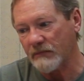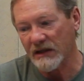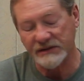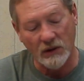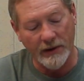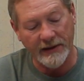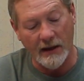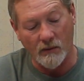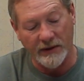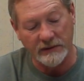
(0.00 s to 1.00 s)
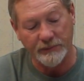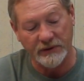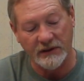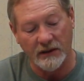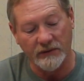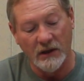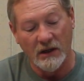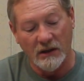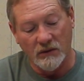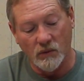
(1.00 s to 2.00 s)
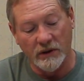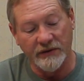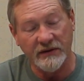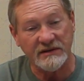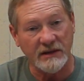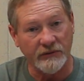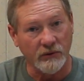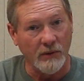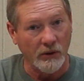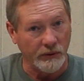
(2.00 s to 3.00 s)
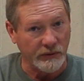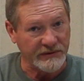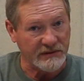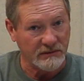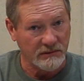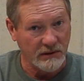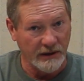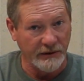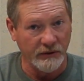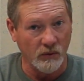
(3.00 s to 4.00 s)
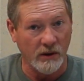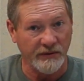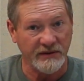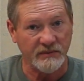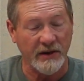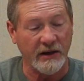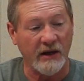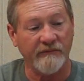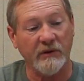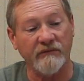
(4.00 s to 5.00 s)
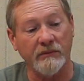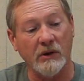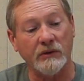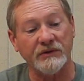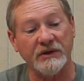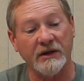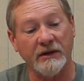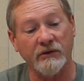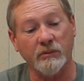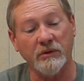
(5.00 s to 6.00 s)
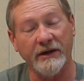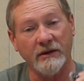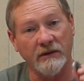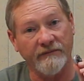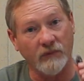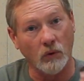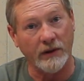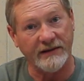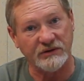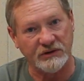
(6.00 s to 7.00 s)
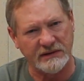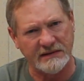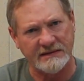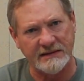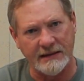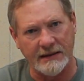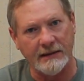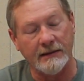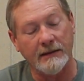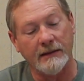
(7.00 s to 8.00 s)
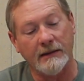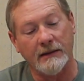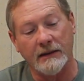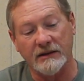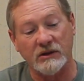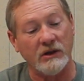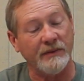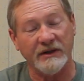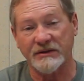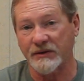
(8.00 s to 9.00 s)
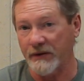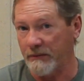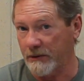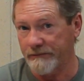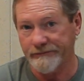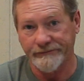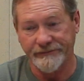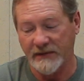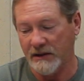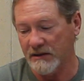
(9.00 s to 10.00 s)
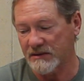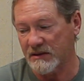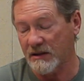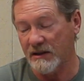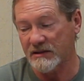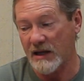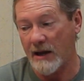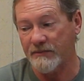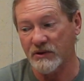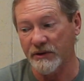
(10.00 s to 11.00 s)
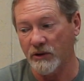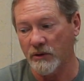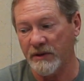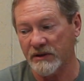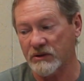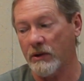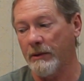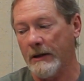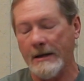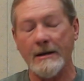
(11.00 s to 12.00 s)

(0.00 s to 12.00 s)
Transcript: So I can't wait to put the other, one of these other motors, another one of these Beta F P V motors in another plane on the four S just to see. It's going to be a screamer. It is, it's absolutely going to be a screamer.